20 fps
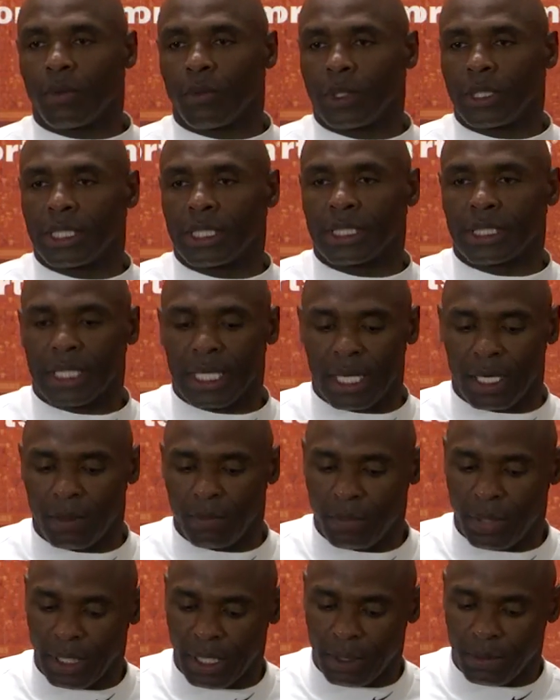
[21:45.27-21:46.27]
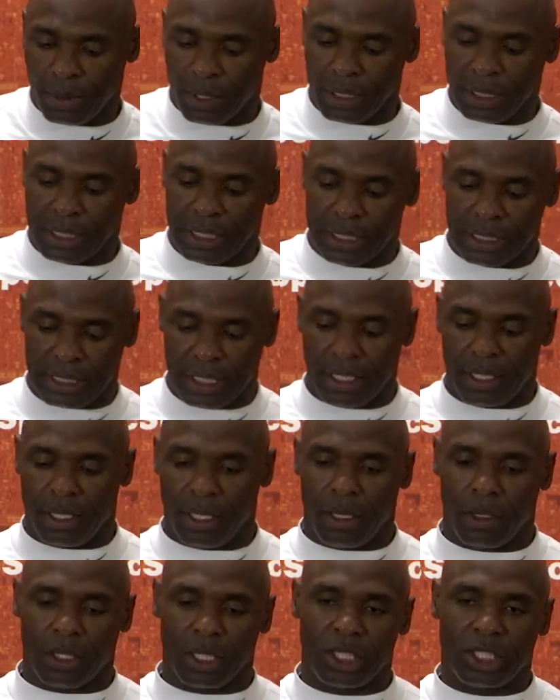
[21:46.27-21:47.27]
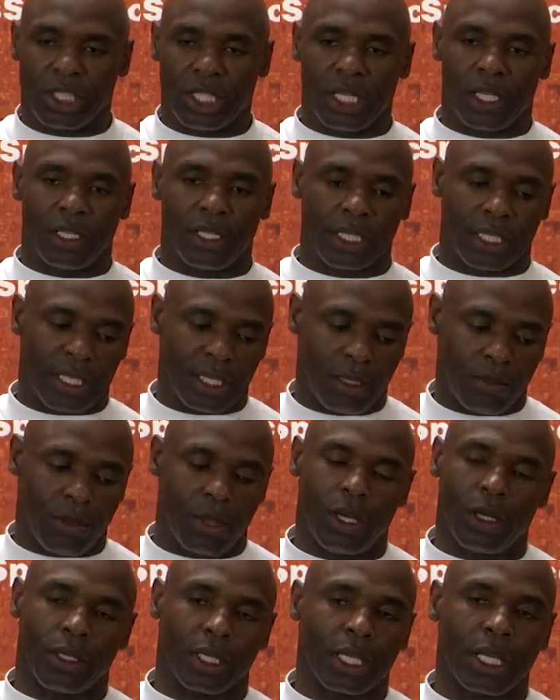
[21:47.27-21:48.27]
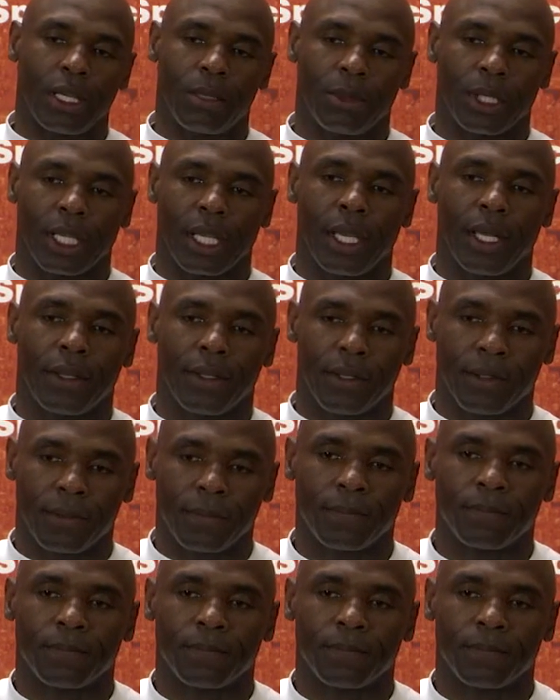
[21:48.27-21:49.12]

We just got to be able to just get it all to gel and get them all to come together.